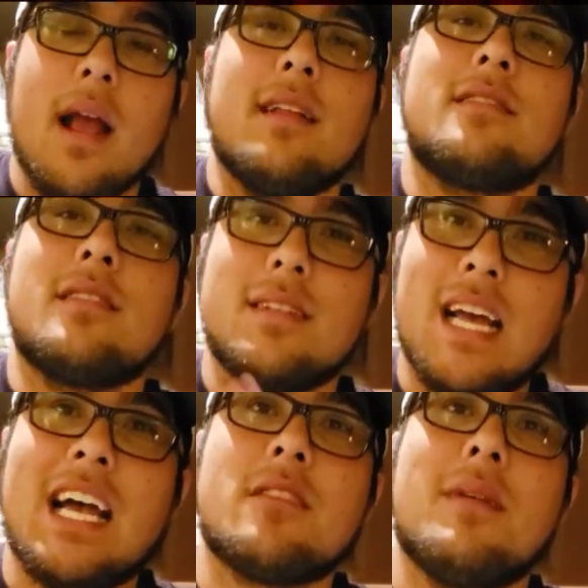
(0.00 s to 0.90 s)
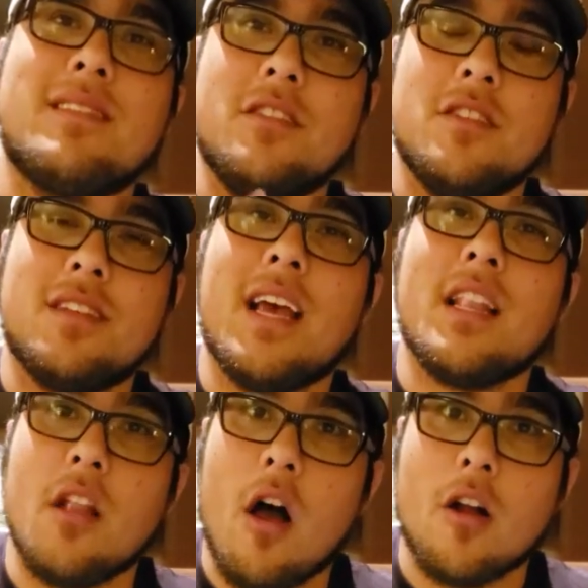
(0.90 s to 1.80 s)
And so the text messages
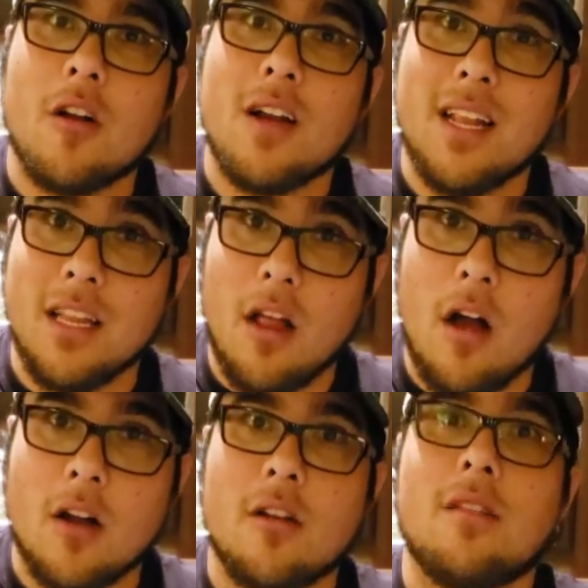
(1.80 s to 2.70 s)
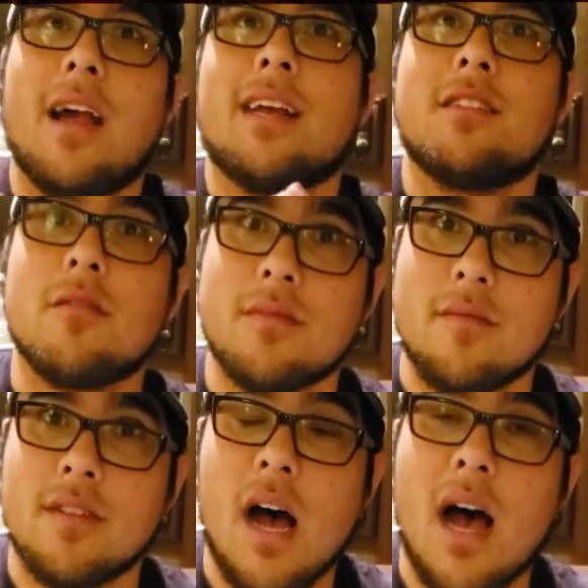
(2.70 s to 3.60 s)
get longer and longer, like in terms
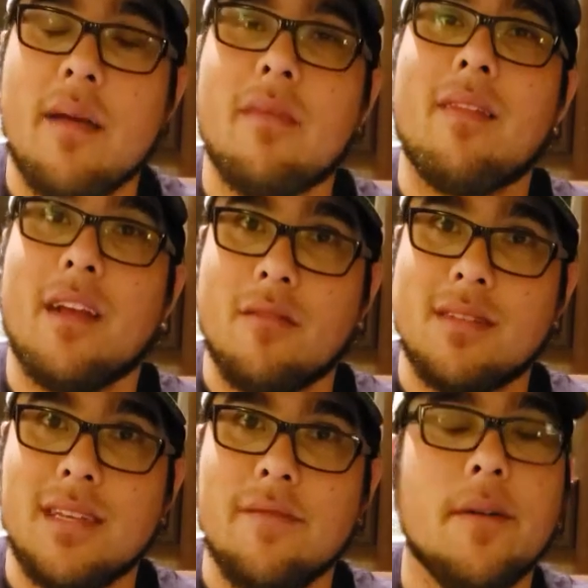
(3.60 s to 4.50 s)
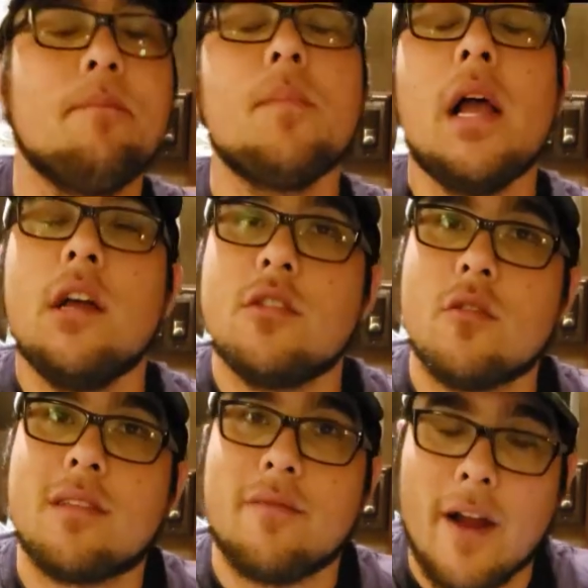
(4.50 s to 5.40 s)
of time that they receive them. So
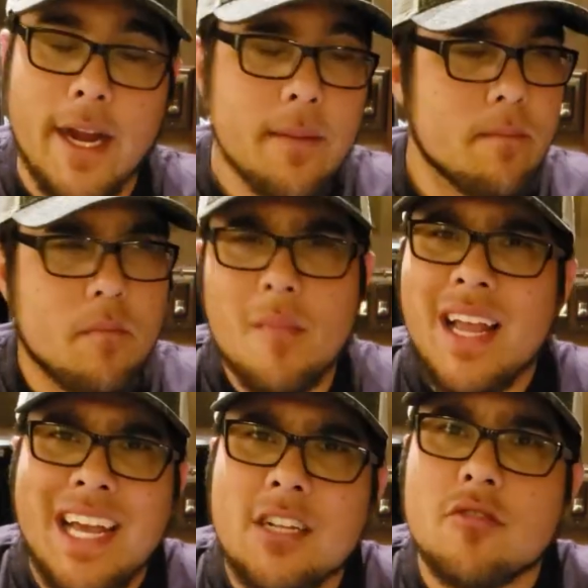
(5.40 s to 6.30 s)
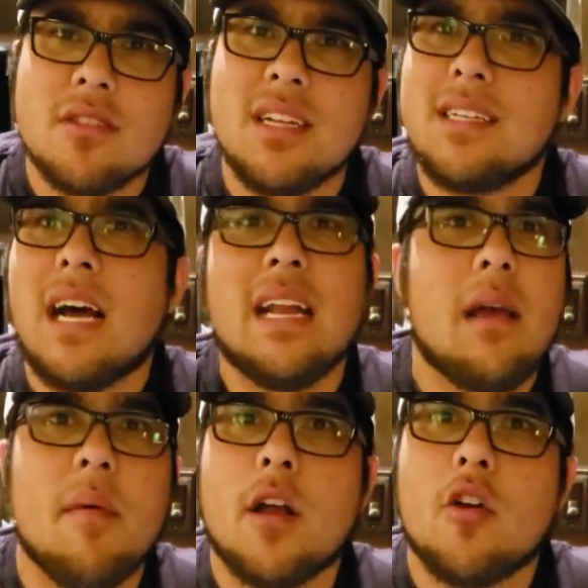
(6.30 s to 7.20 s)
it's a very interesting
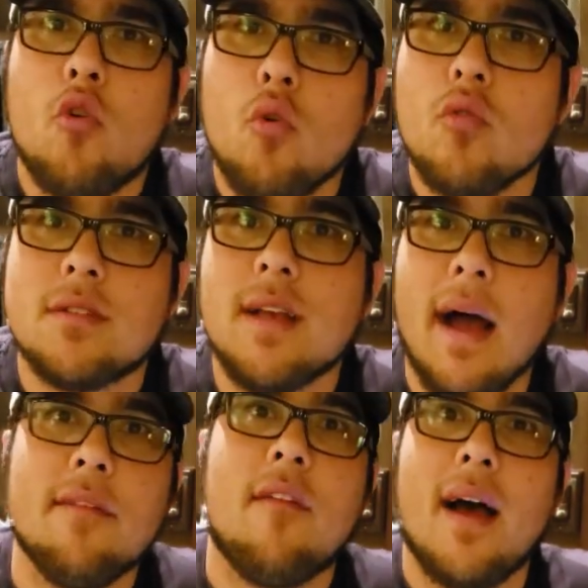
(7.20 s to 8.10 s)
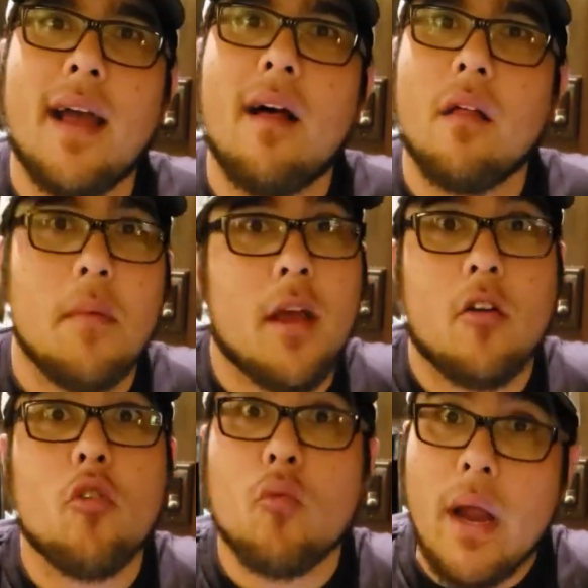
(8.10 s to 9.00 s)
dynamic, cool sci-fi
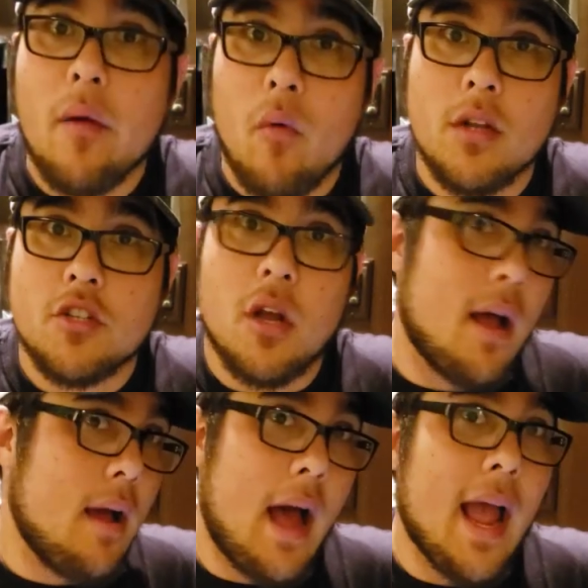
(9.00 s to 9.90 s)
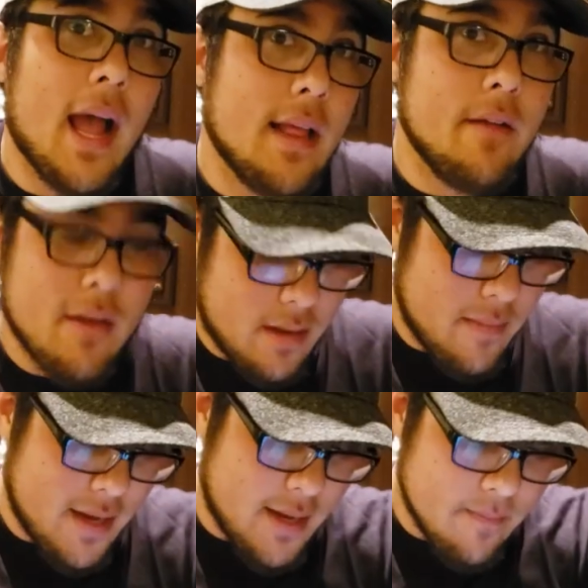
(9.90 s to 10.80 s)
element, great one-shot. I highly
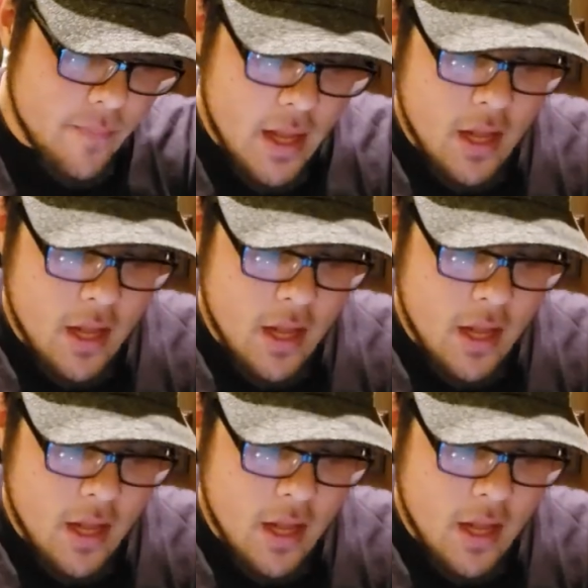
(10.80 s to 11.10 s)
recommend it.